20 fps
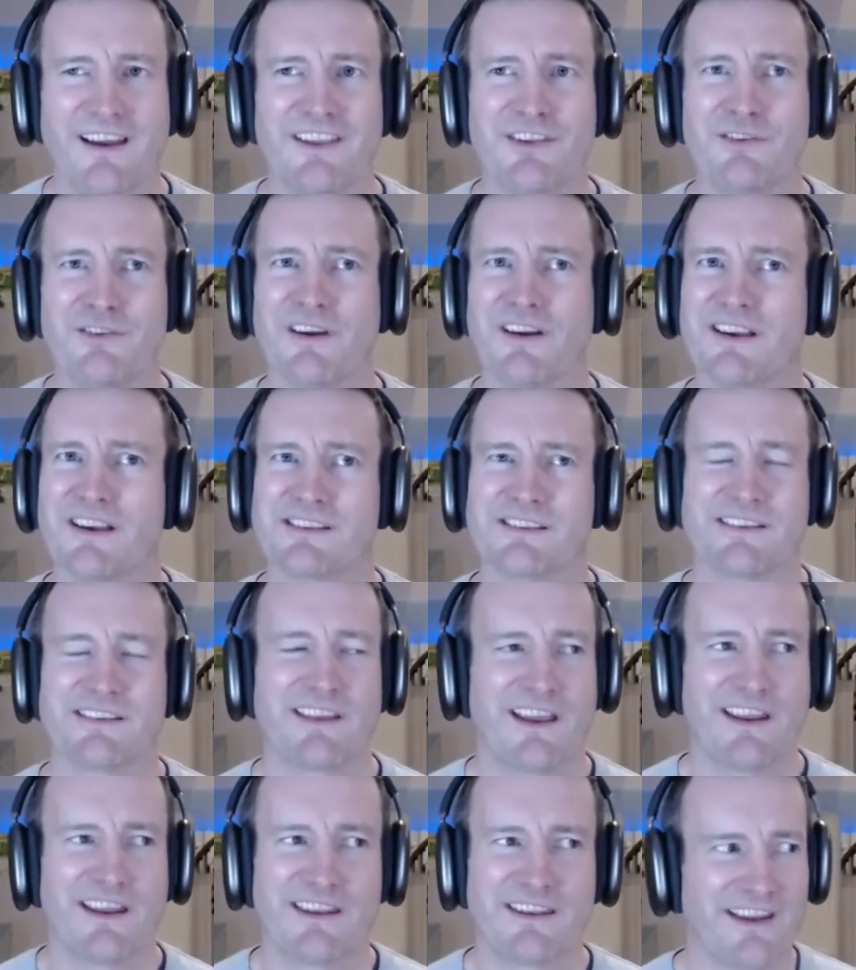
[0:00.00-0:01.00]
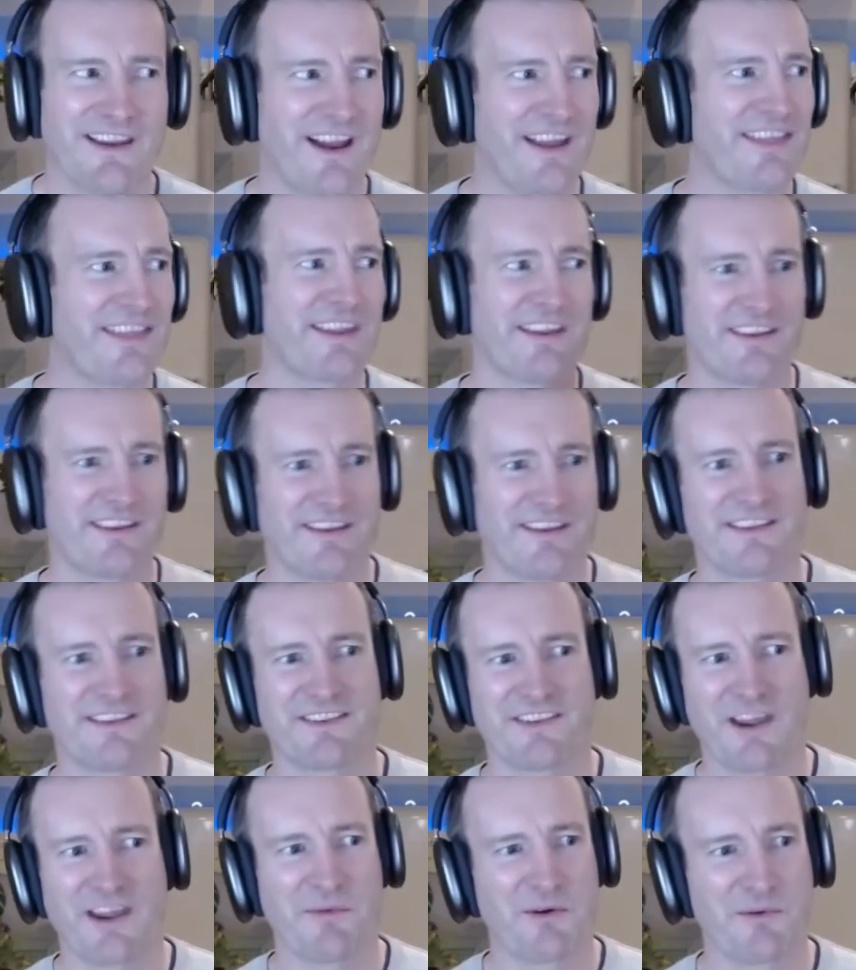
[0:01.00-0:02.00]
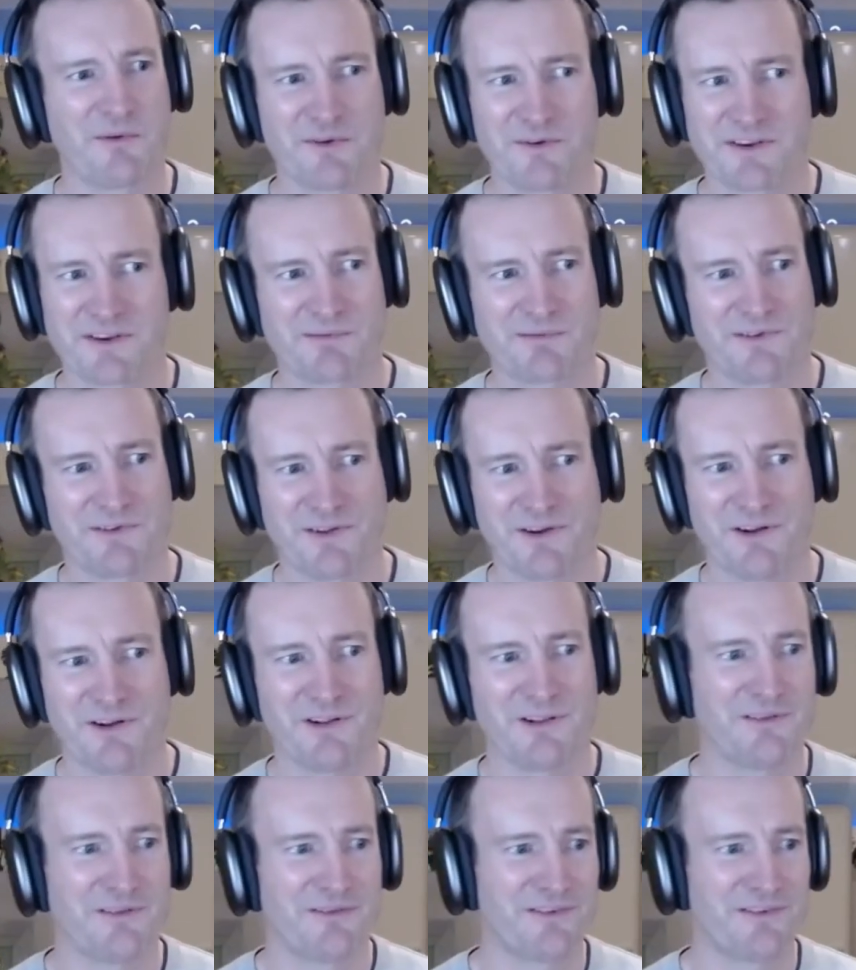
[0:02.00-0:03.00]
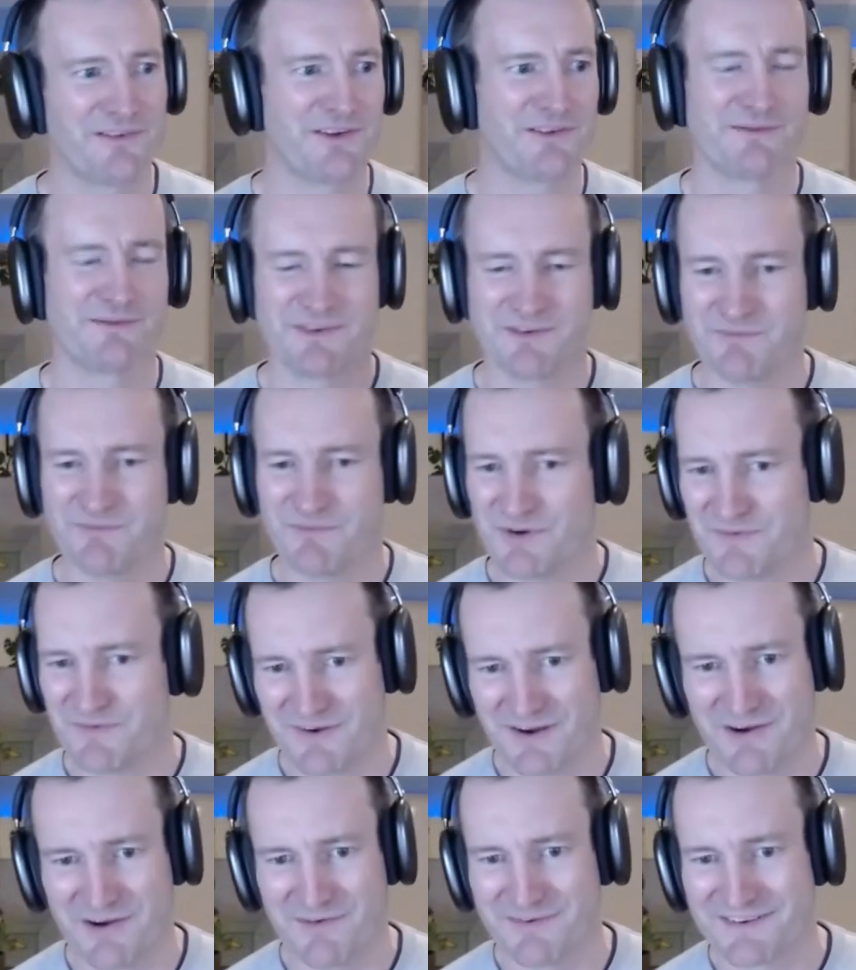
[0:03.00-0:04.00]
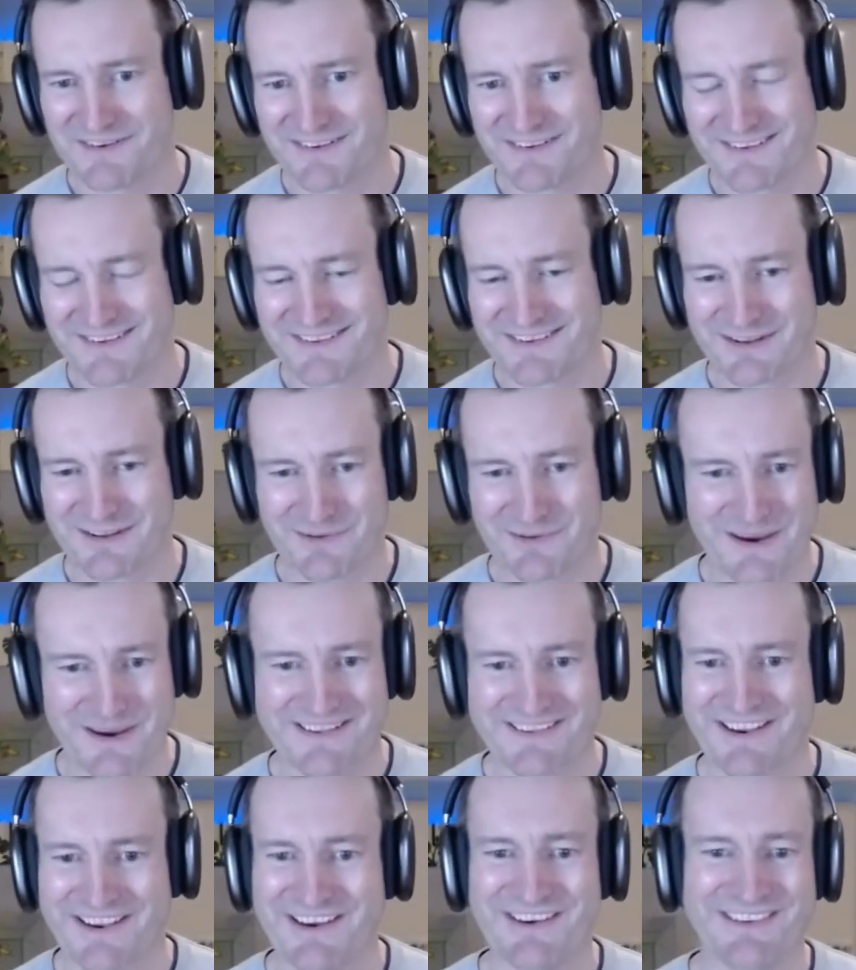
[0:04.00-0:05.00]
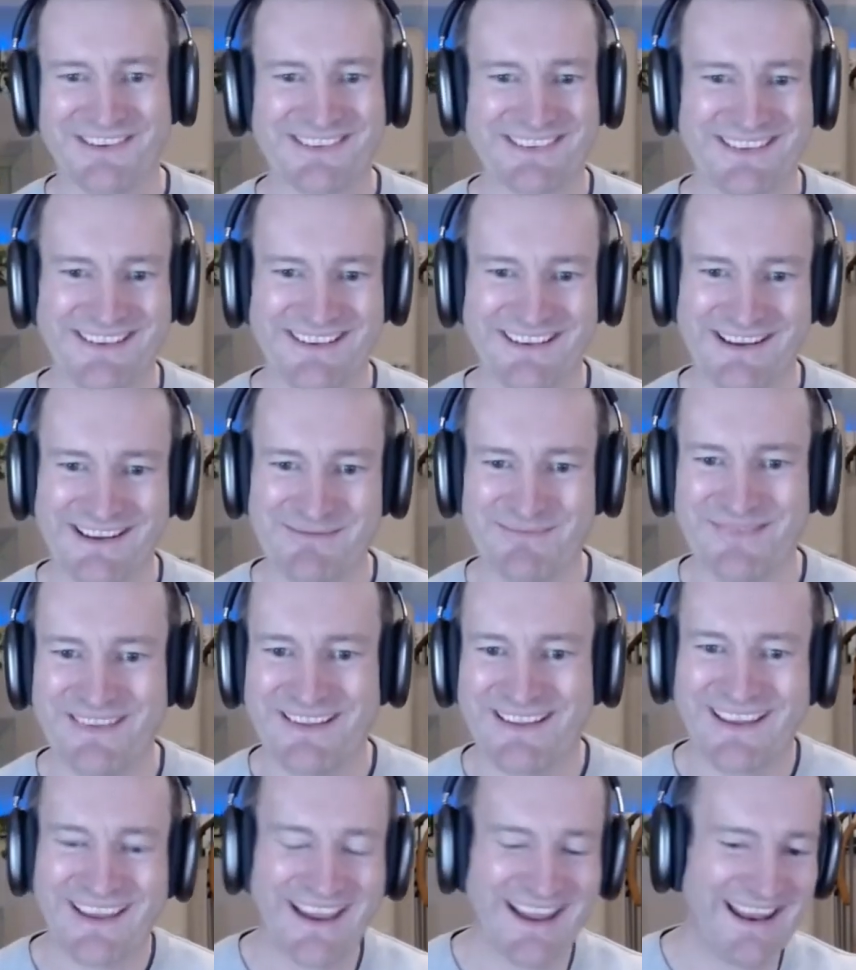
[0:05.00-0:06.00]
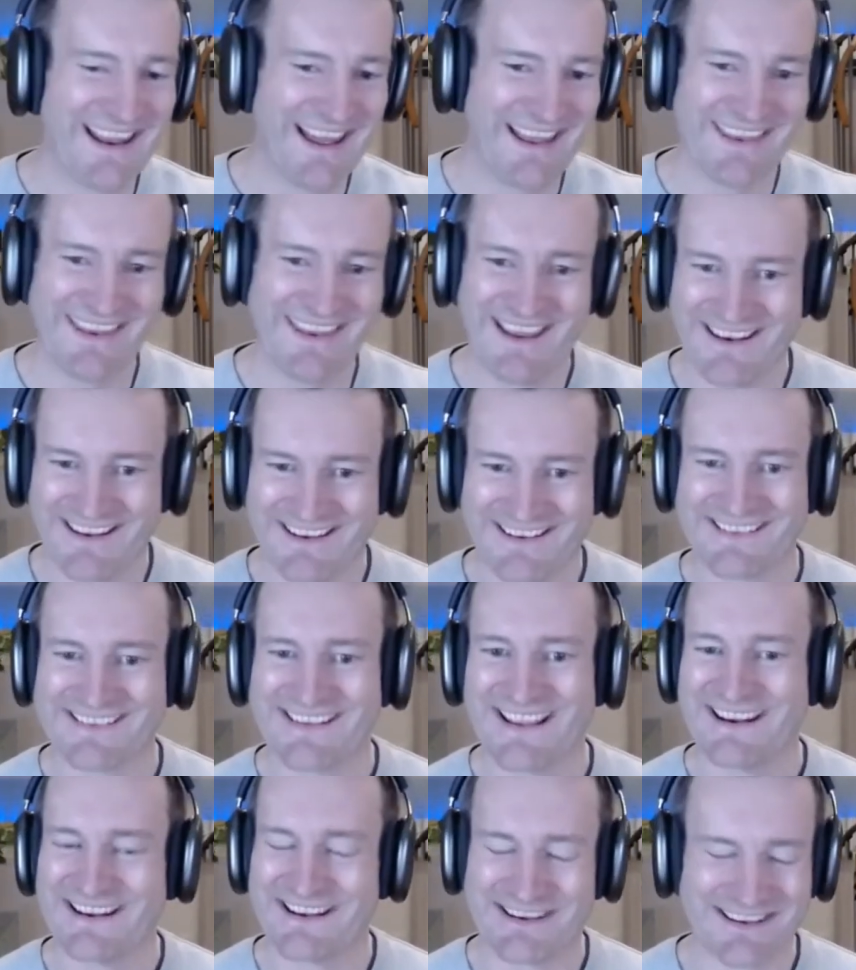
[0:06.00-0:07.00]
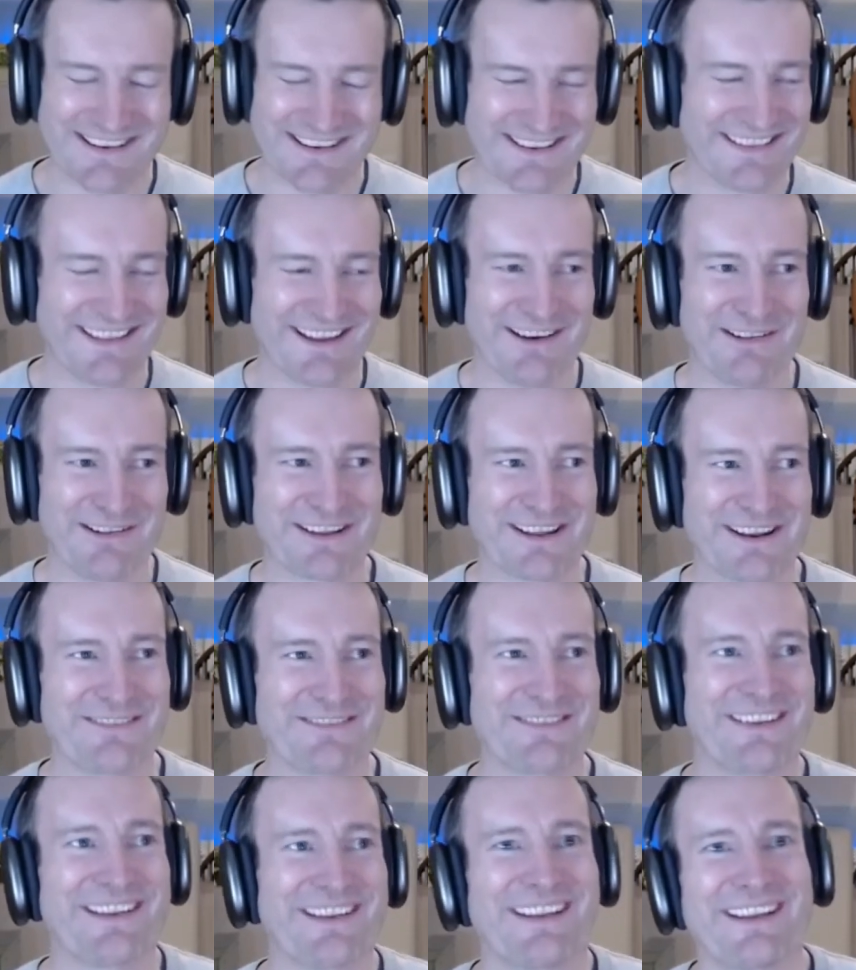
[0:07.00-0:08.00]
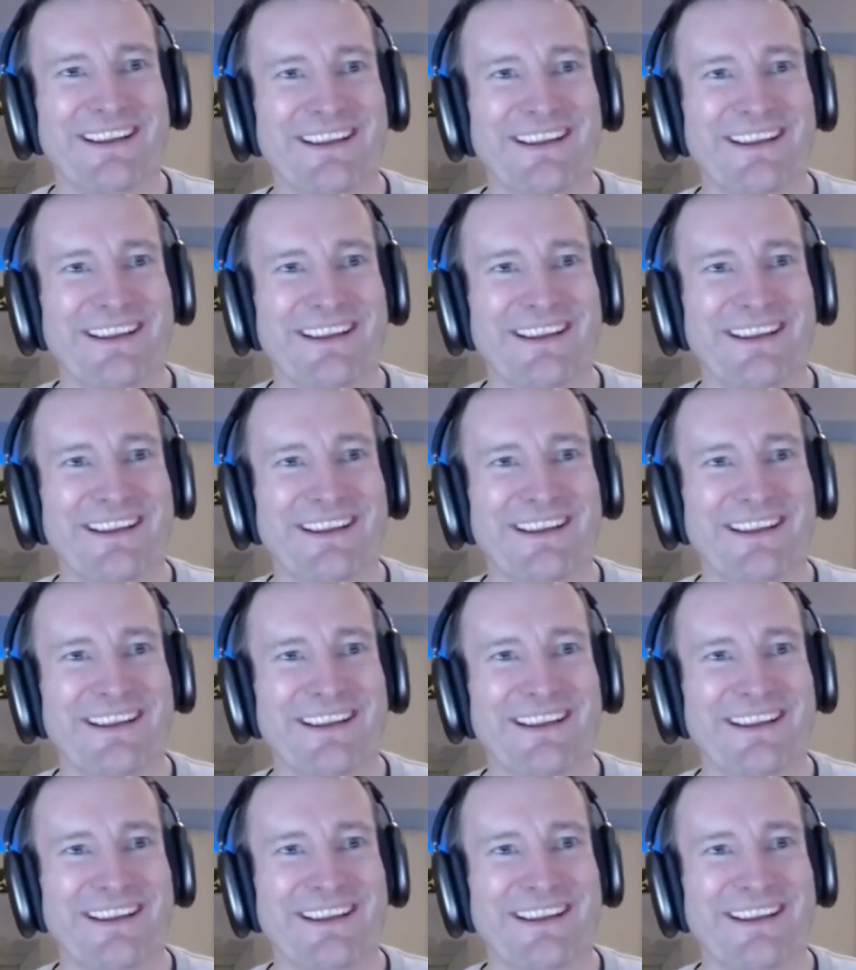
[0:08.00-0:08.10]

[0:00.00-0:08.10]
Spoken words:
you guys, and I think another time I want to explore the whole you moving over to the West Coast and understanding the whole kind of